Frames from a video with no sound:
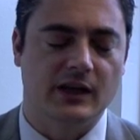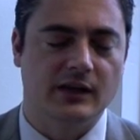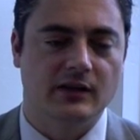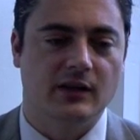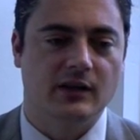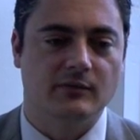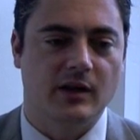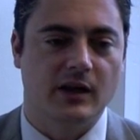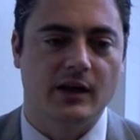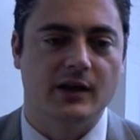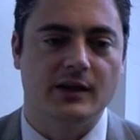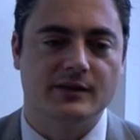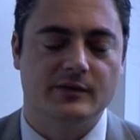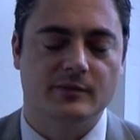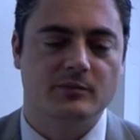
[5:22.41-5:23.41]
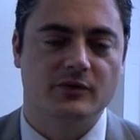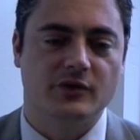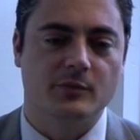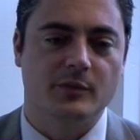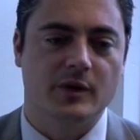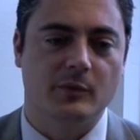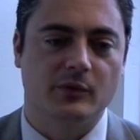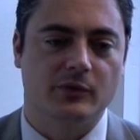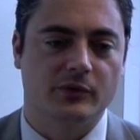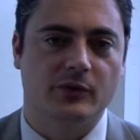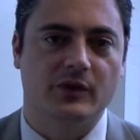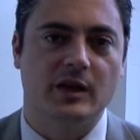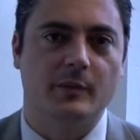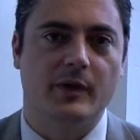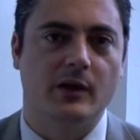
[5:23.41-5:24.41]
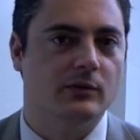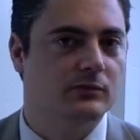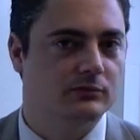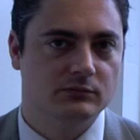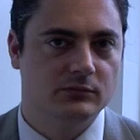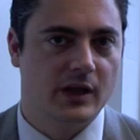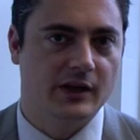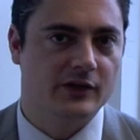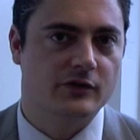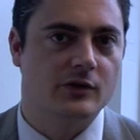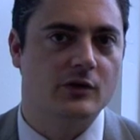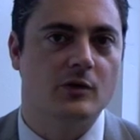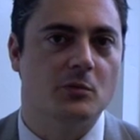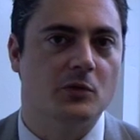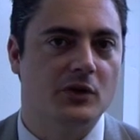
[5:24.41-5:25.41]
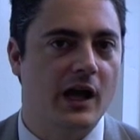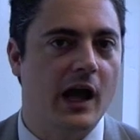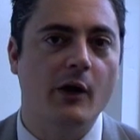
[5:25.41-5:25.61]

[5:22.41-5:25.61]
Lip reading: I heard some people talking about Extra Normal,